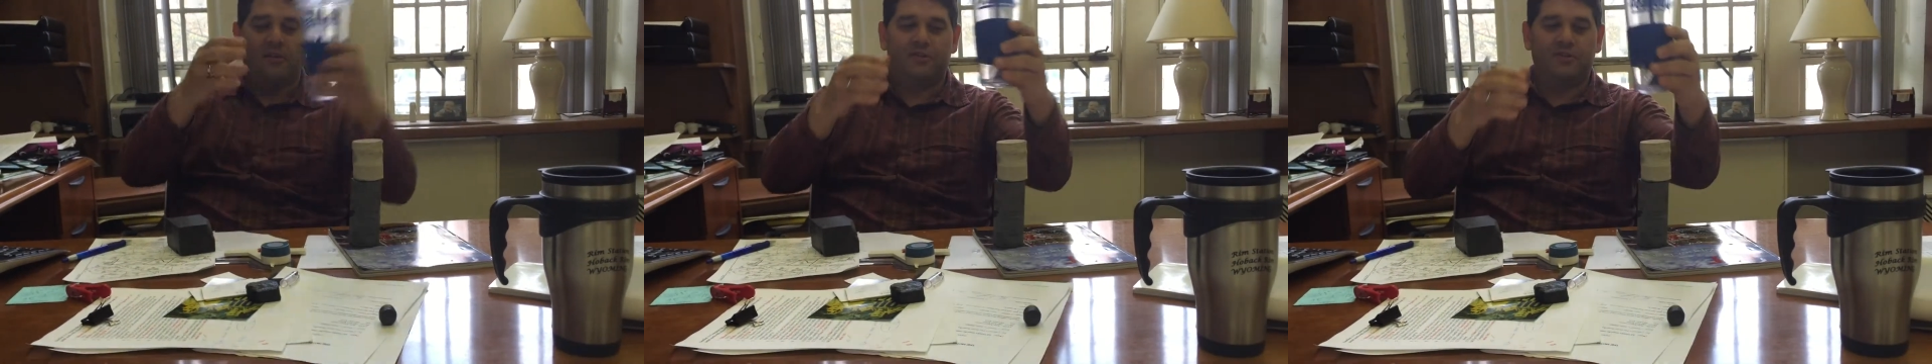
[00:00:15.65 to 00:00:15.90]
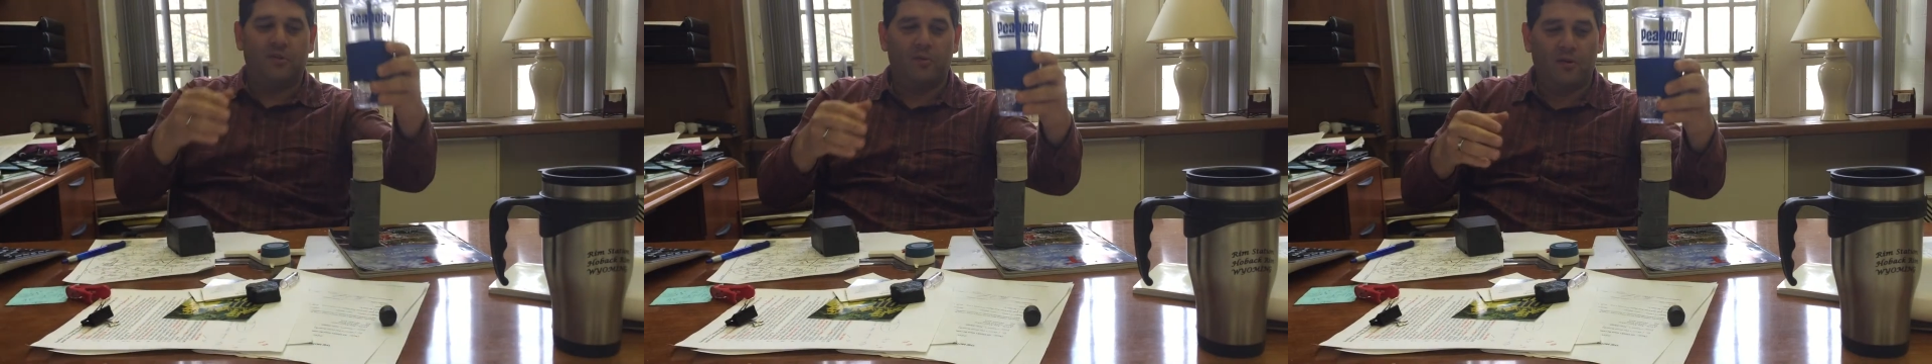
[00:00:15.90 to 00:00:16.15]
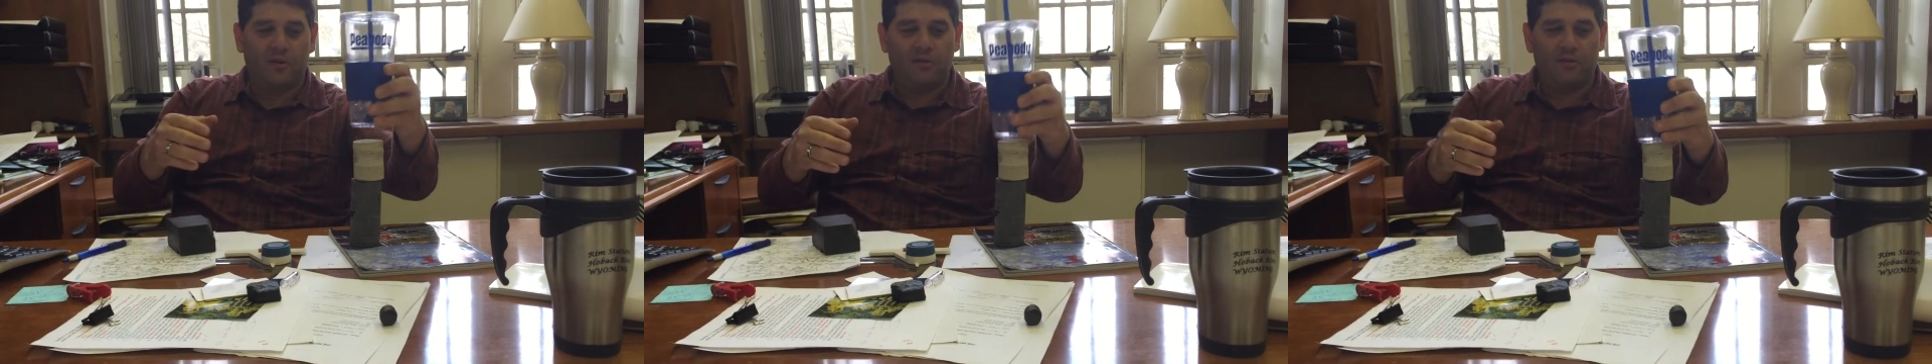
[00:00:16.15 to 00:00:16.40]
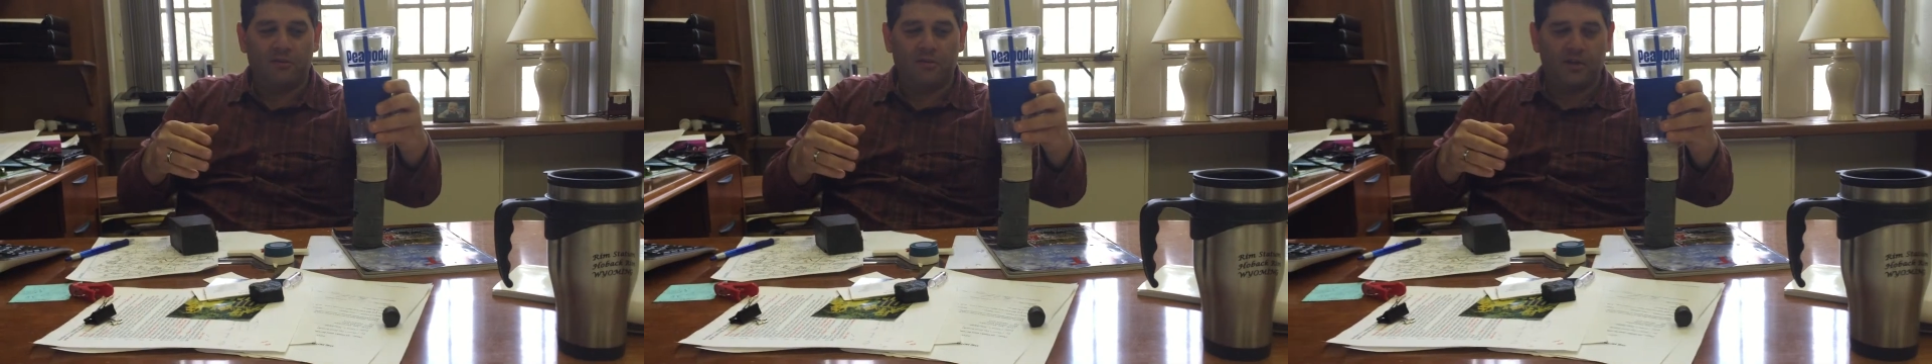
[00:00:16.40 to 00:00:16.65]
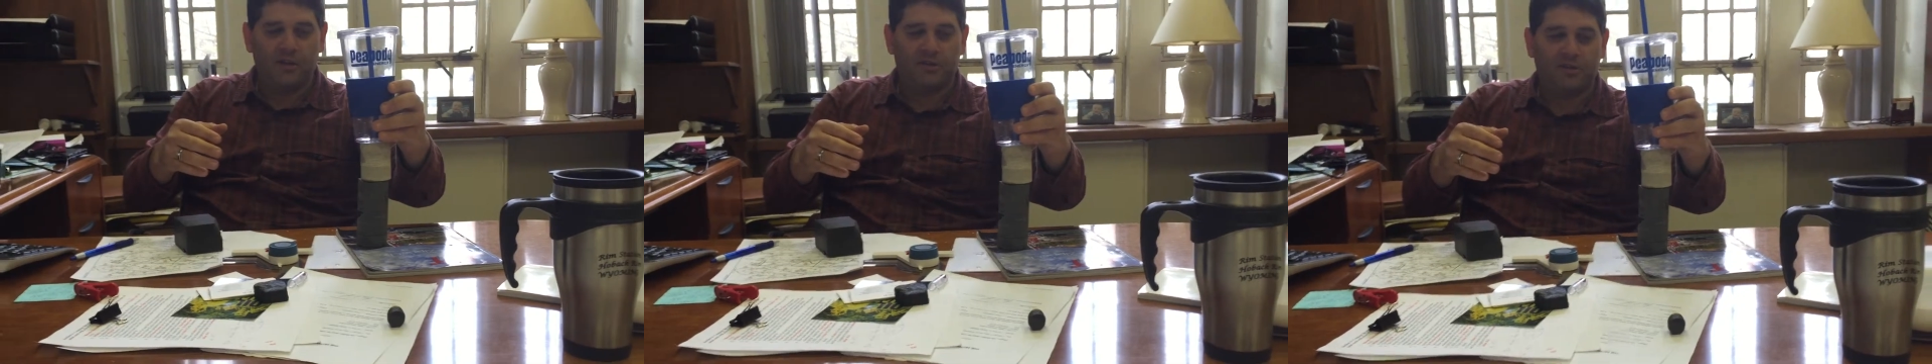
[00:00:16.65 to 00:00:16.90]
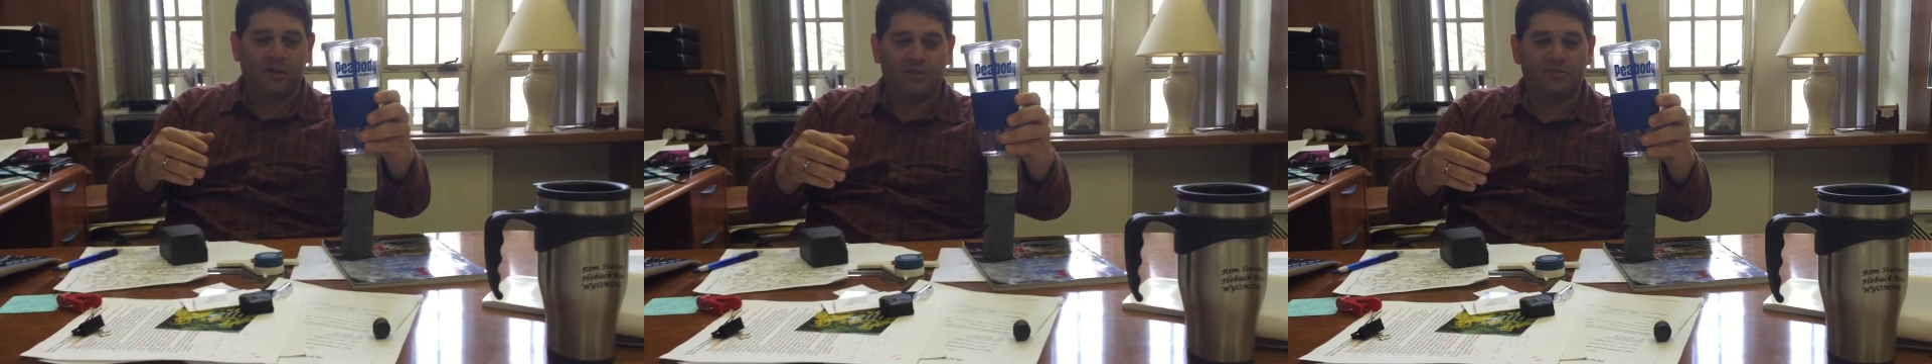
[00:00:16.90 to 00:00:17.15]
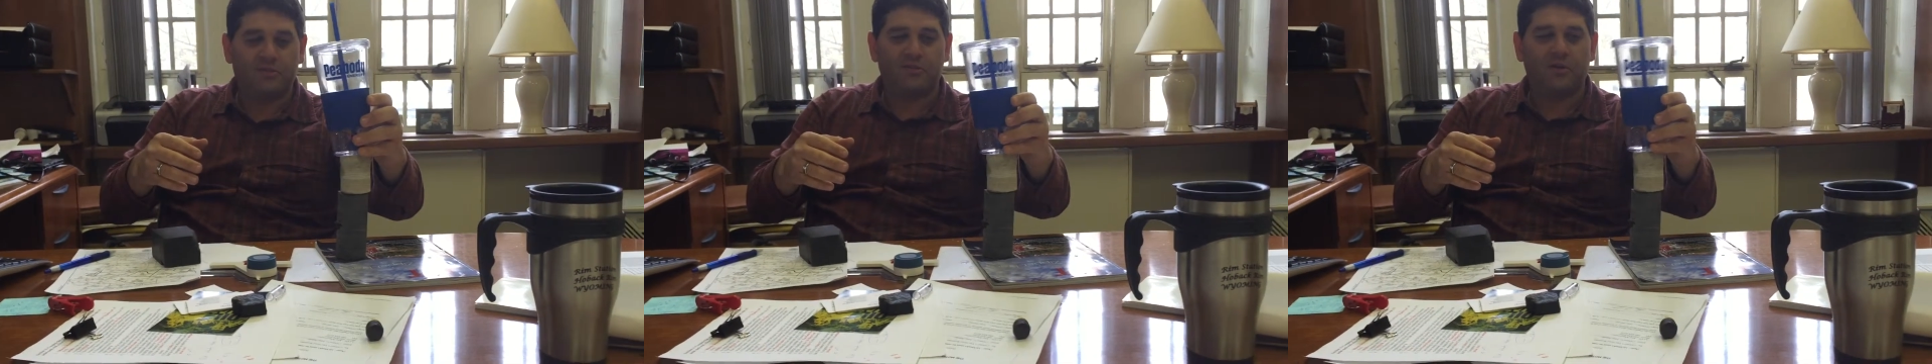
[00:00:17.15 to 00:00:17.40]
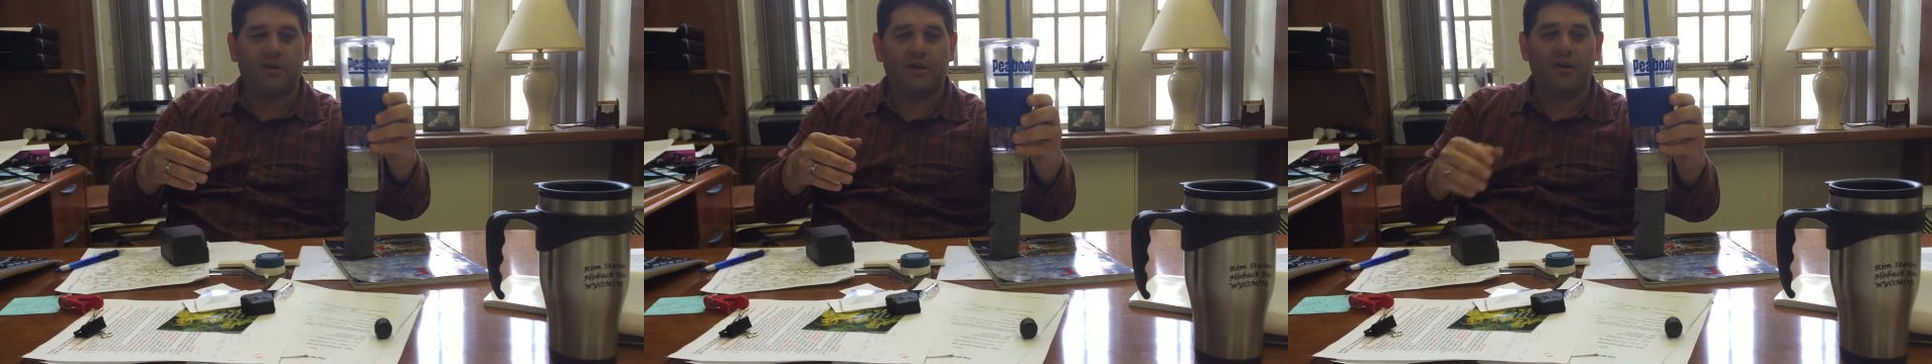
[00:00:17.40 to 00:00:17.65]
There's our well. Imagine it goes
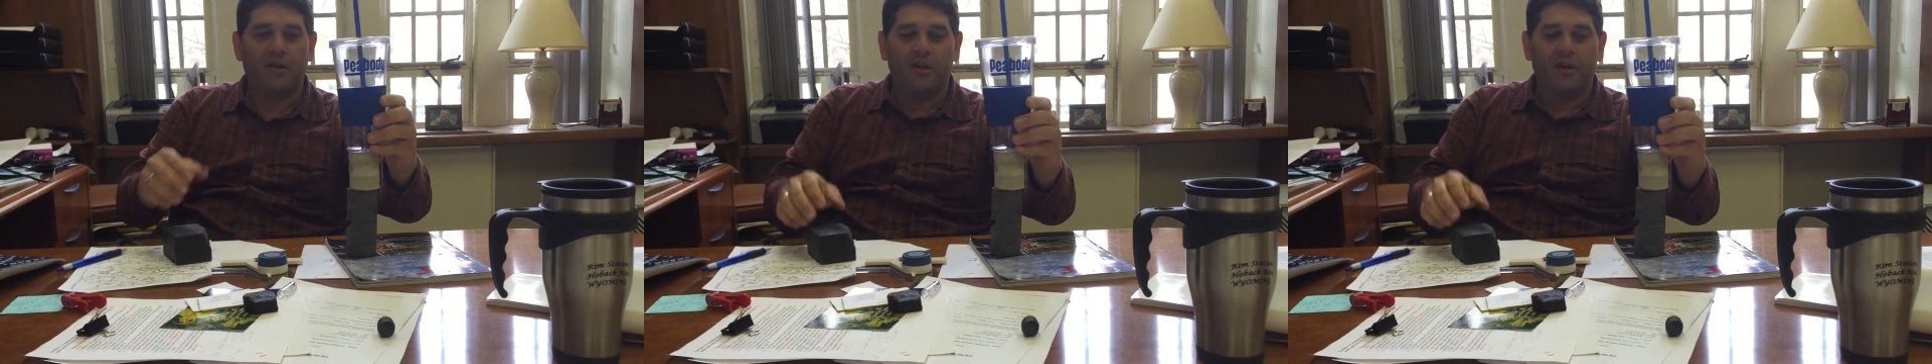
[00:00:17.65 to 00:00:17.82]
through here.